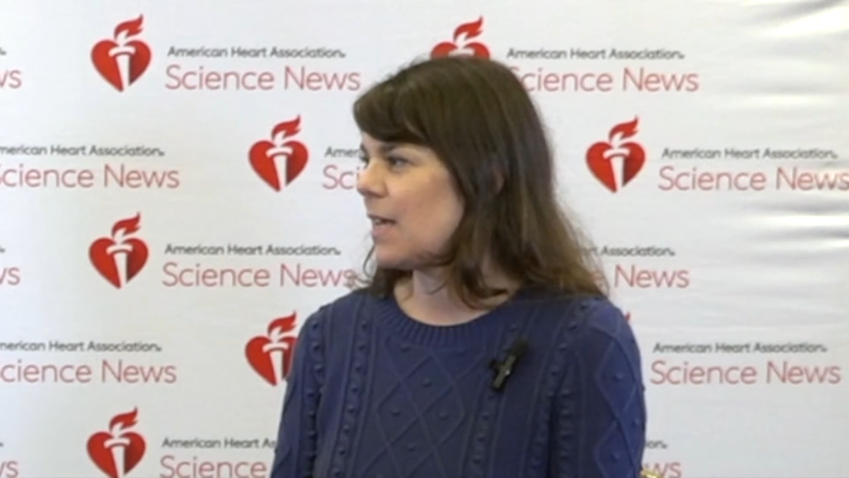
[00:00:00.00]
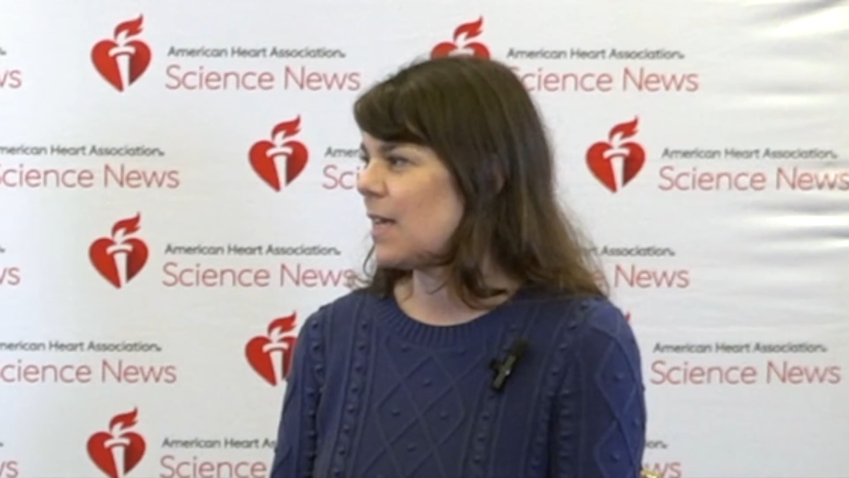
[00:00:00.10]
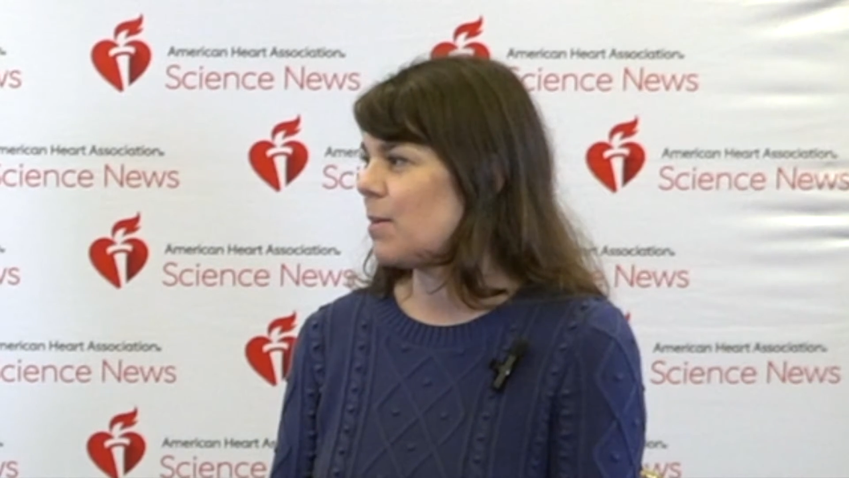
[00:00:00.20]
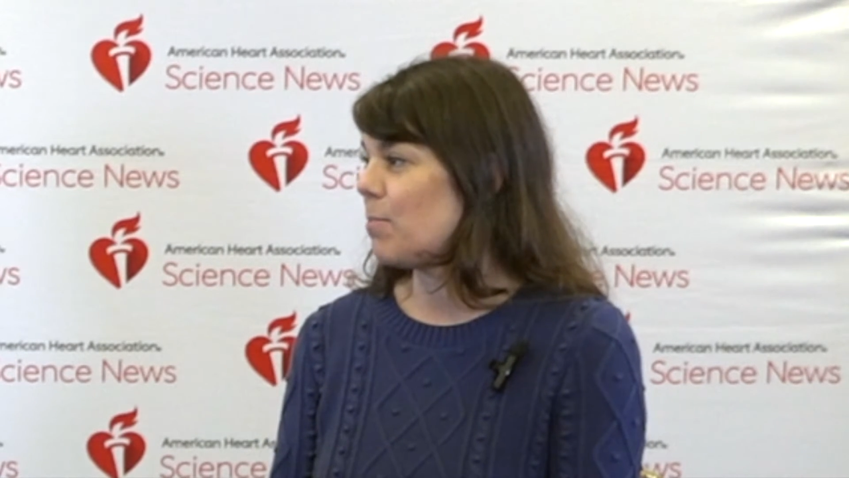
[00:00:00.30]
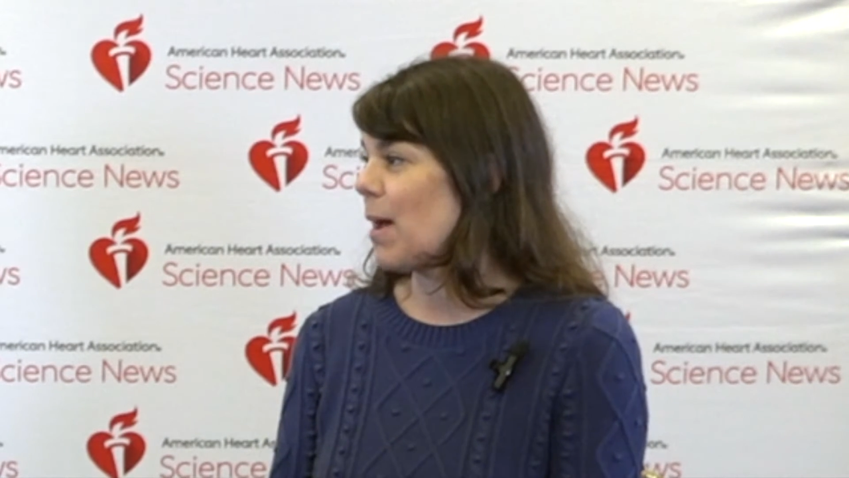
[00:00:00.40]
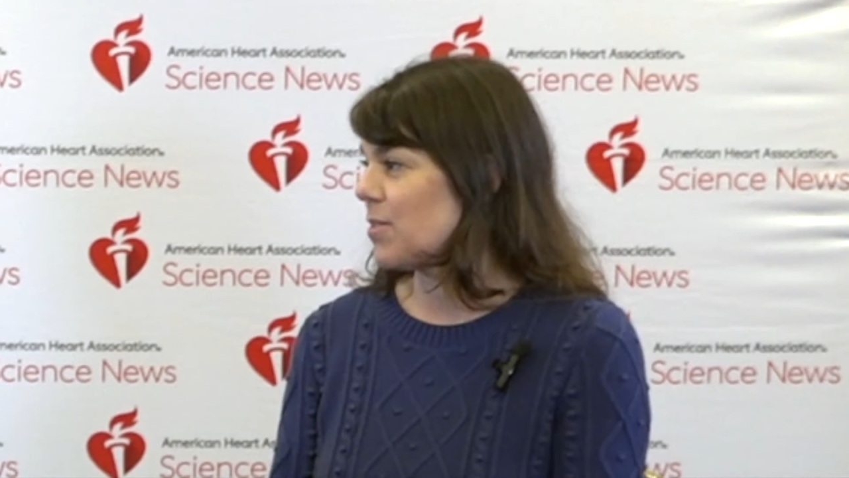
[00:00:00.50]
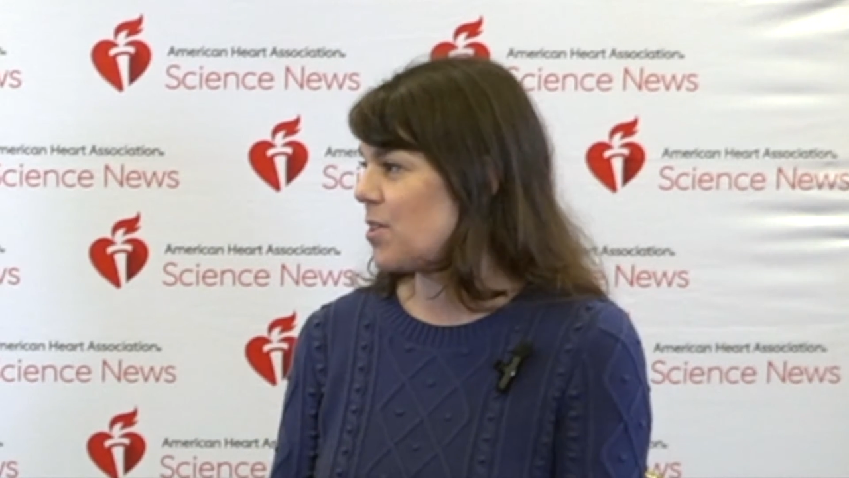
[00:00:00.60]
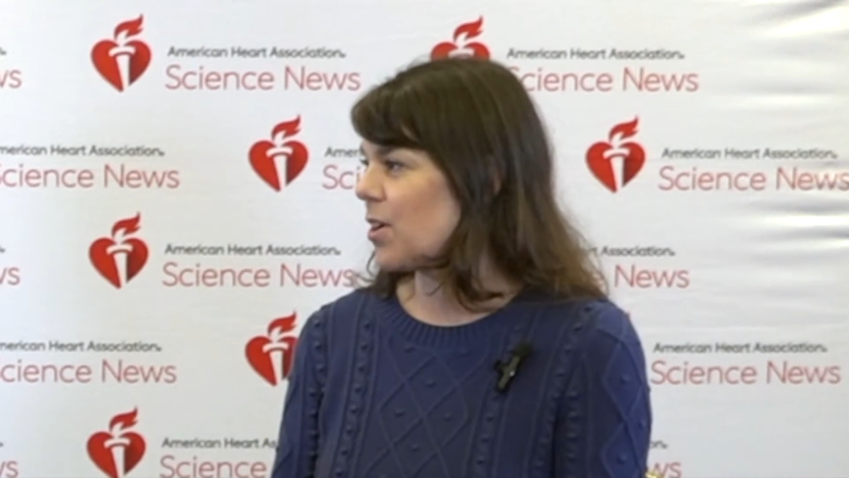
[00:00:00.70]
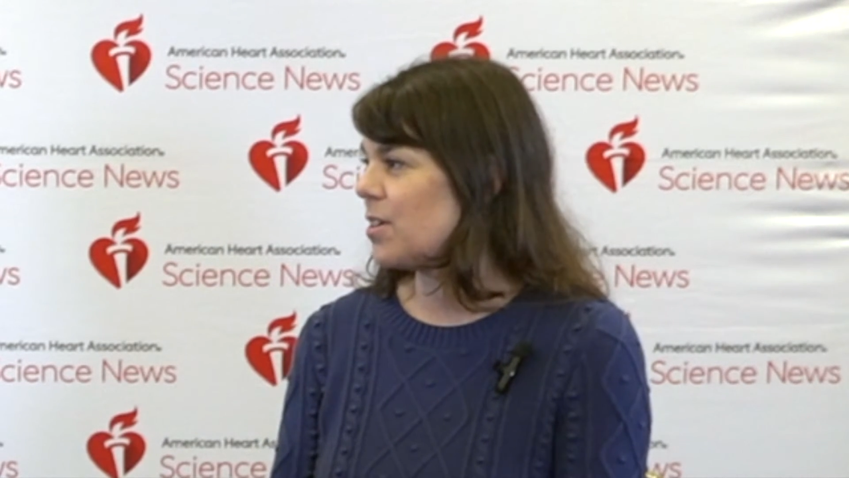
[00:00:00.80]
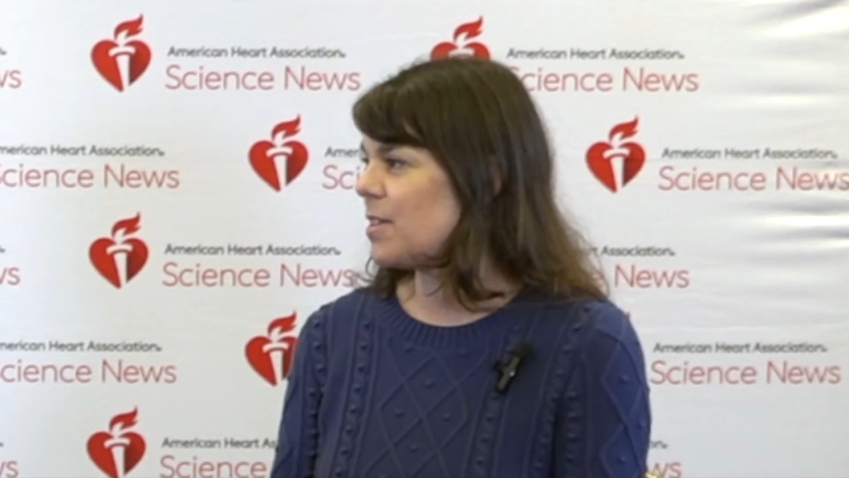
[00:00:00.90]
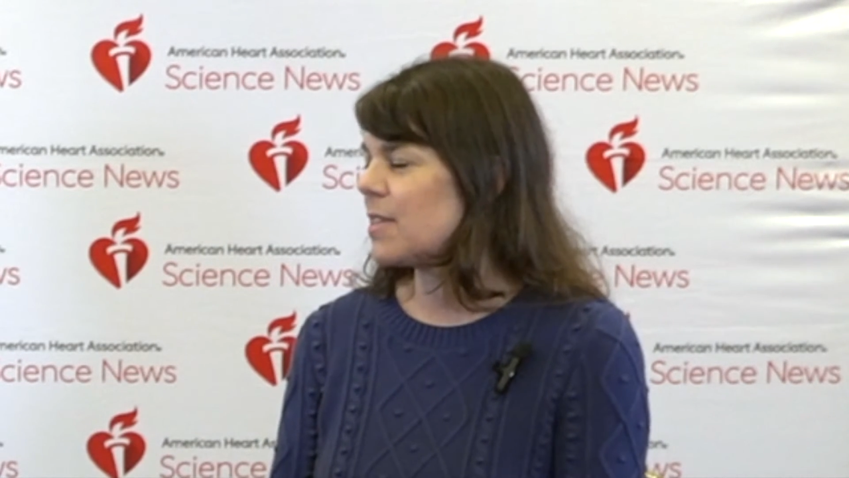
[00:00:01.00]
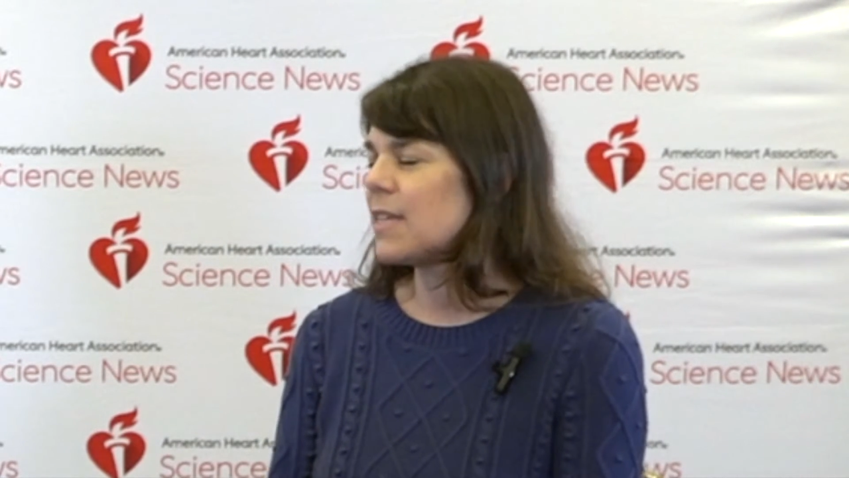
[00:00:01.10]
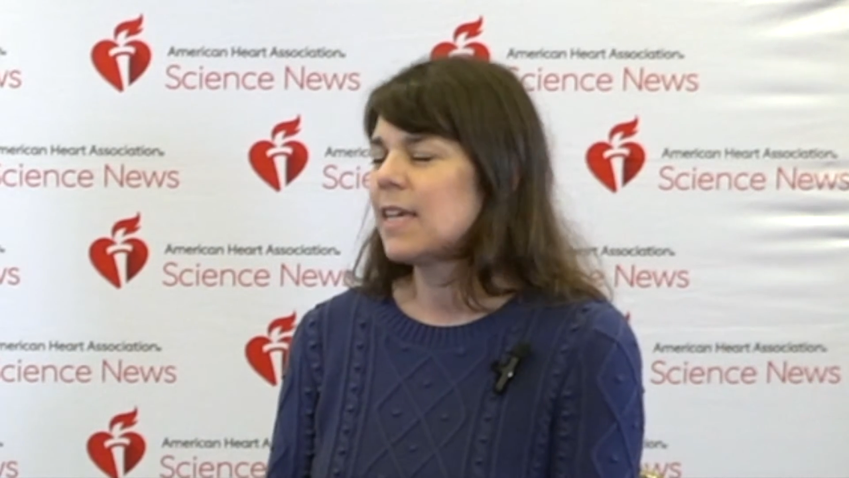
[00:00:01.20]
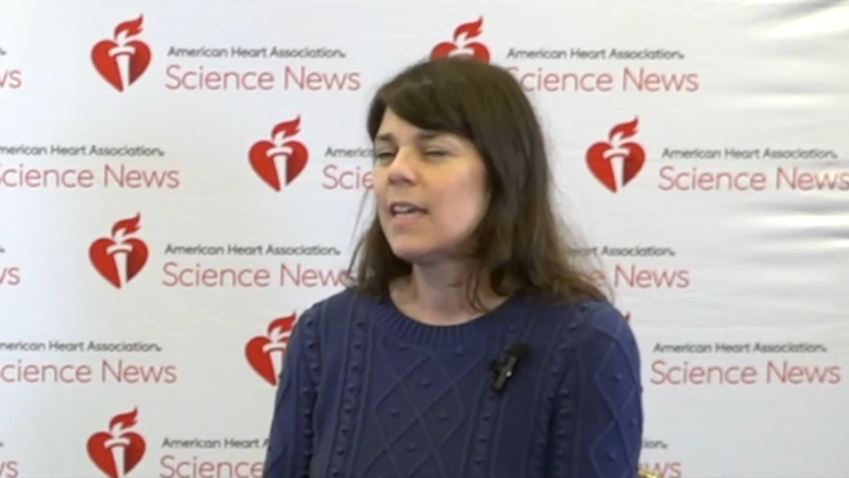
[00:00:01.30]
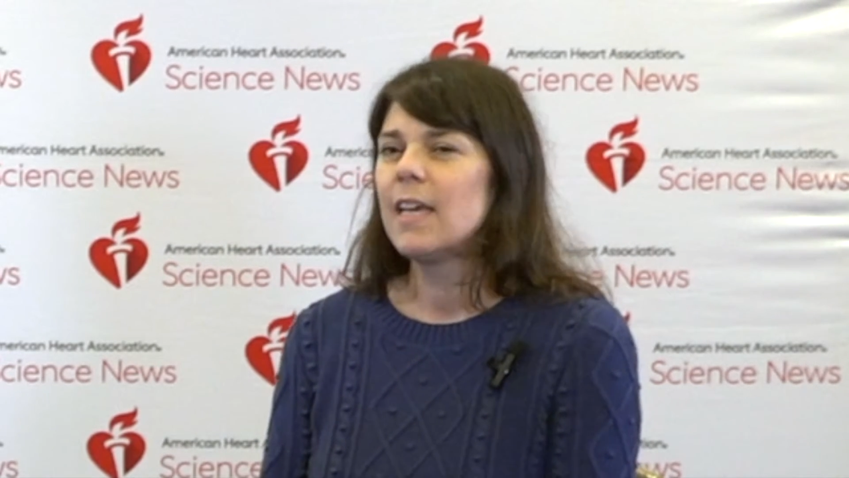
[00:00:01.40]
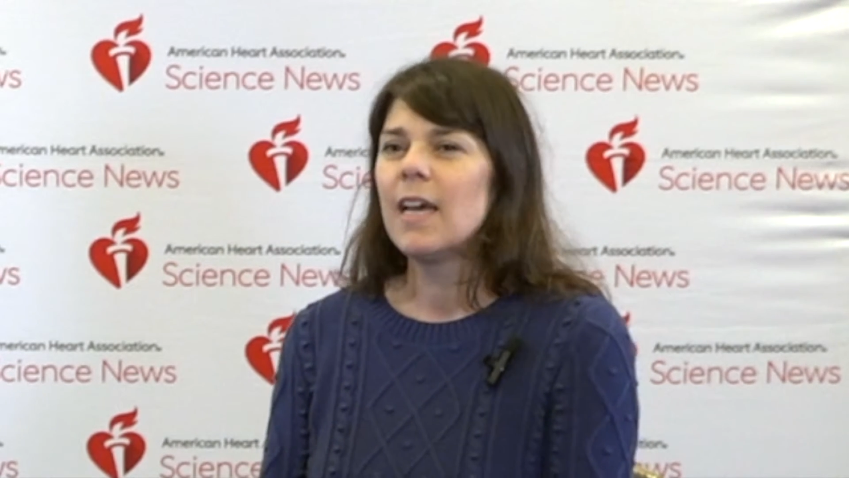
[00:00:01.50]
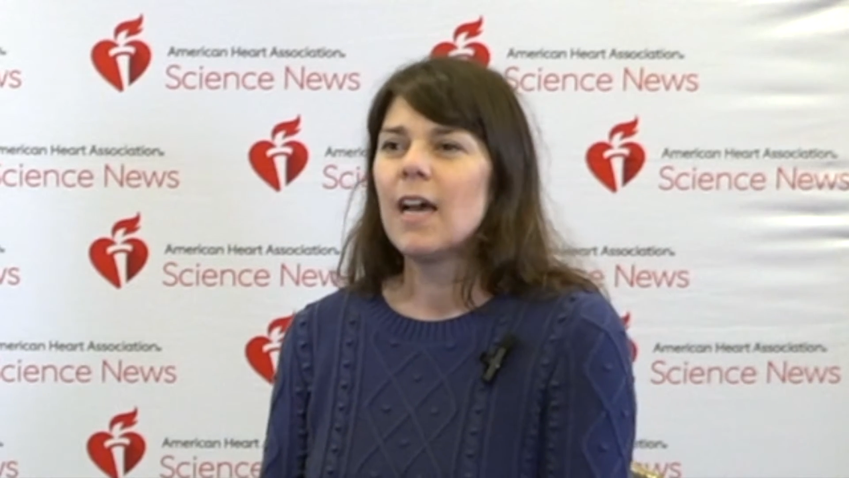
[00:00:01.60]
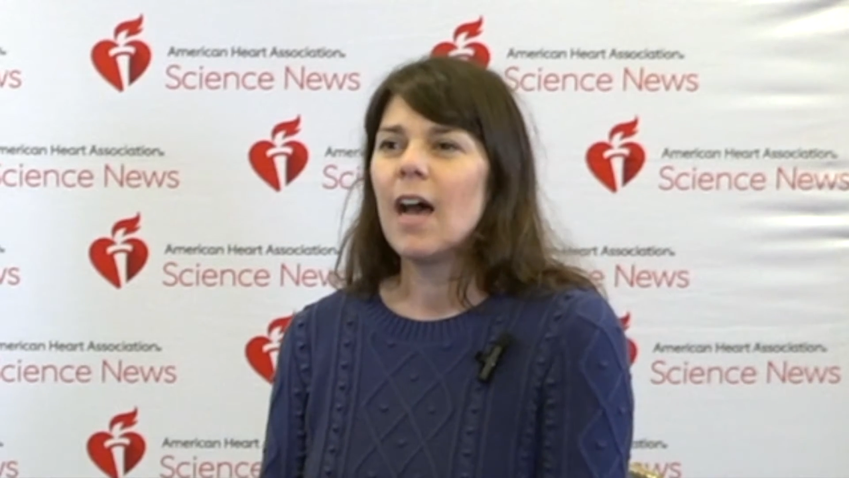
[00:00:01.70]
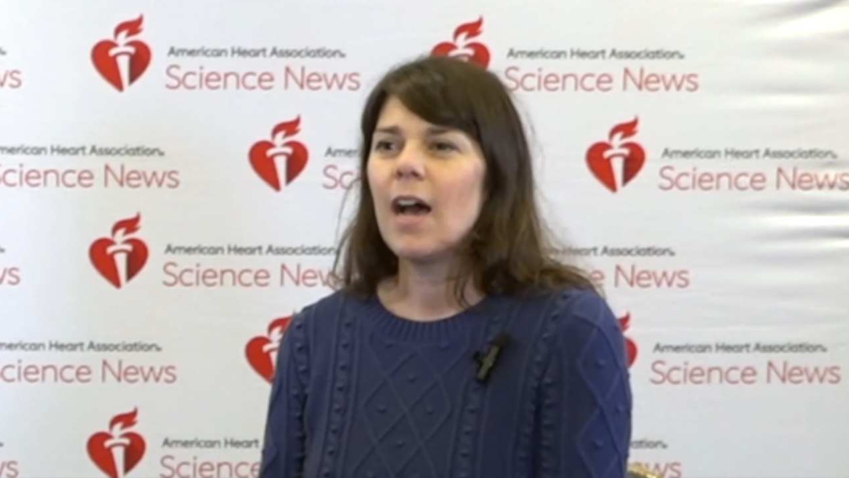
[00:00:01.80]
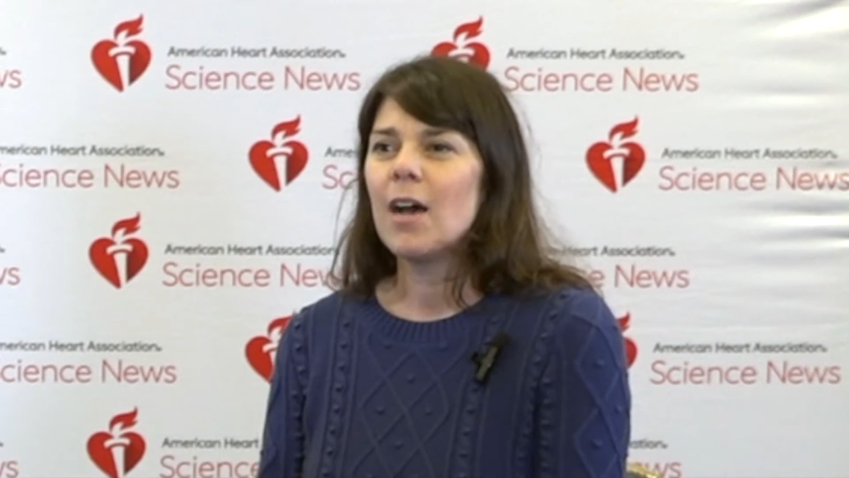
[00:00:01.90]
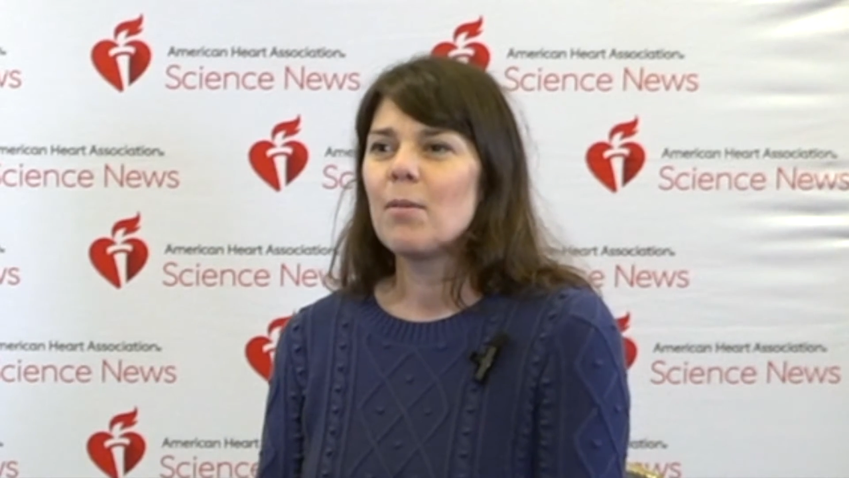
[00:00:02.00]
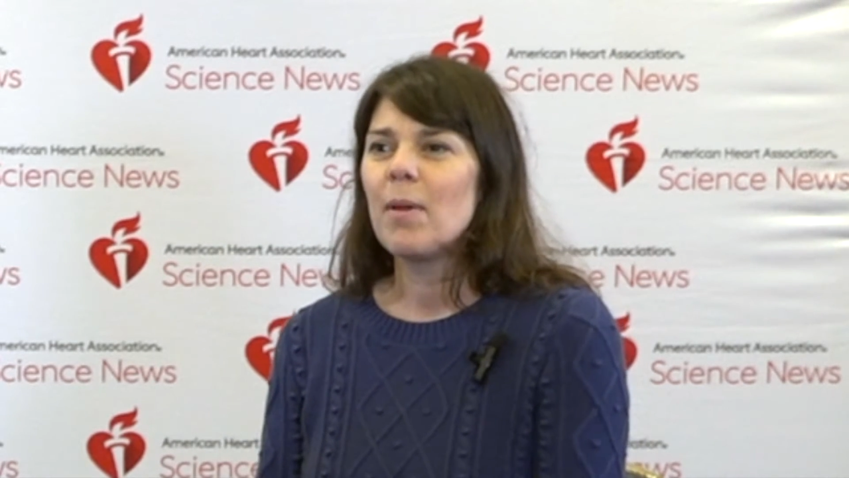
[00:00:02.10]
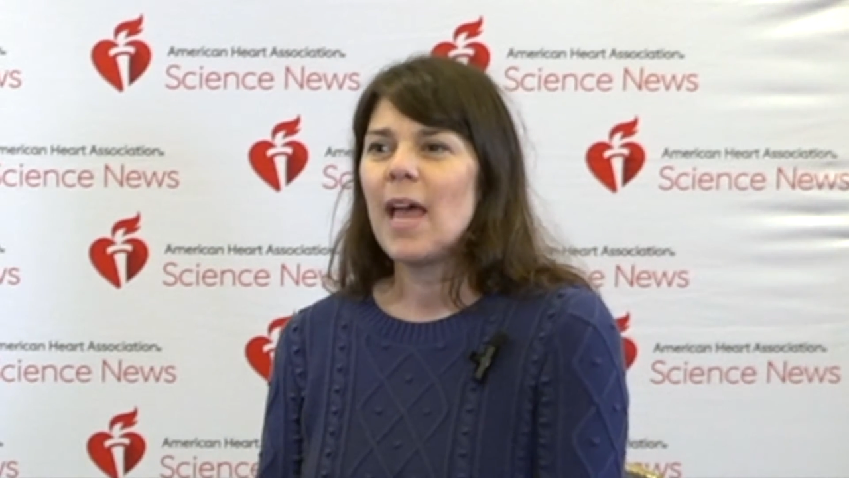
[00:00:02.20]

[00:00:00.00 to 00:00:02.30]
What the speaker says: in mouse hearts.